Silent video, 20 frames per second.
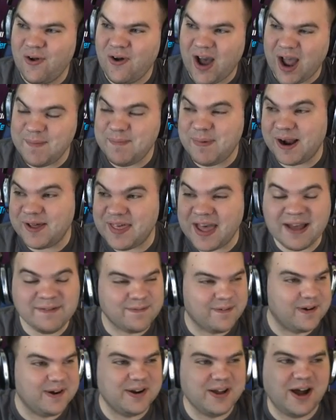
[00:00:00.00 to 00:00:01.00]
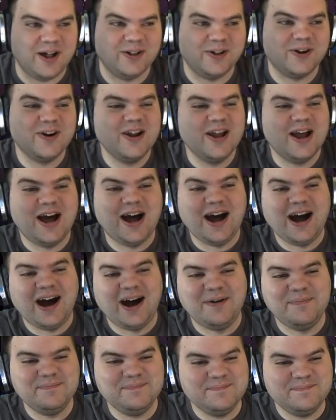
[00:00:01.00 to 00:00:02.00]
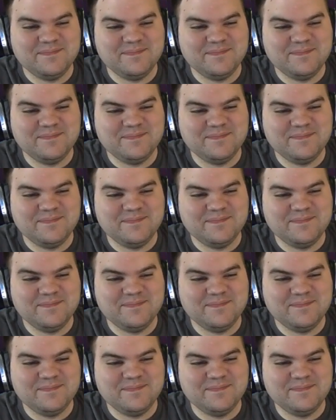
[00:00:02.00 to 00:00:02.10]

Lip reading: I'd buy that for $1.